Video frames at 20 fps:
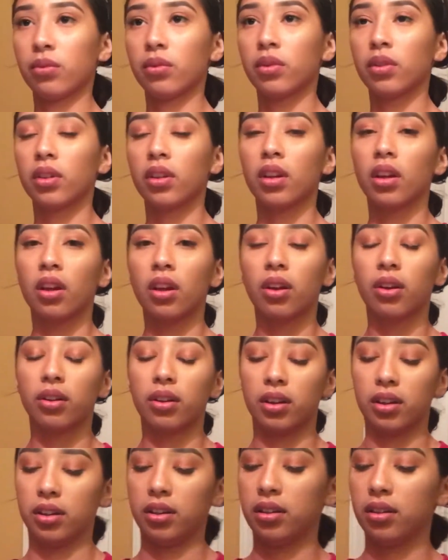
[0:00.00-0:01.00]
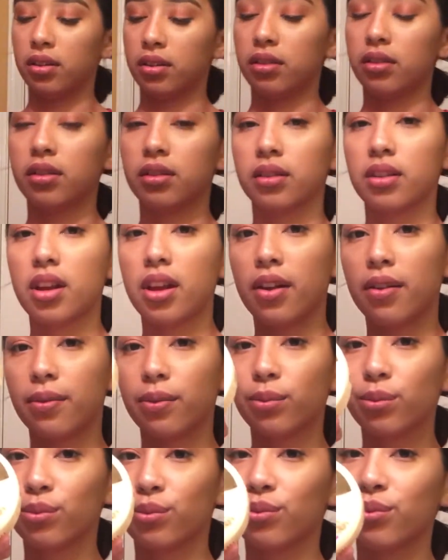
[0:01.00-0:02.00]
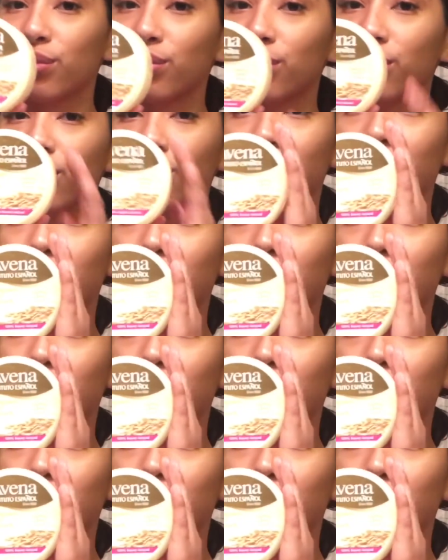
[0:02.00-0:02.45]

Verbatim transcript: shoulder length. But yeah, I put it up